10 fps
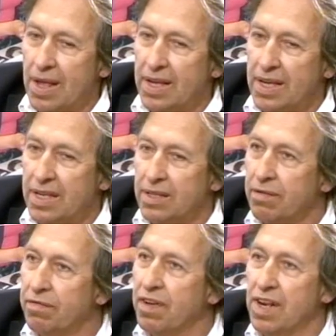in
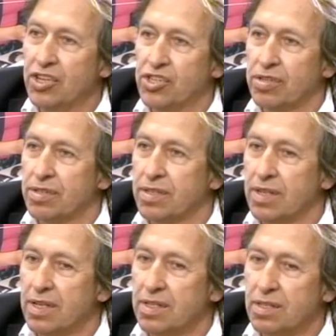villages,
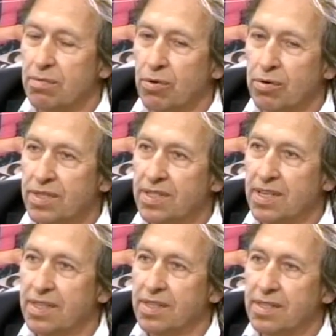in small
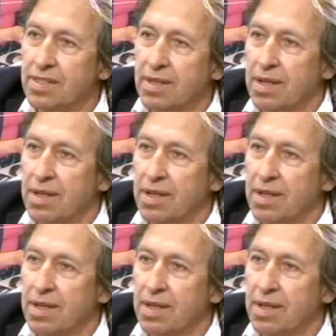cities,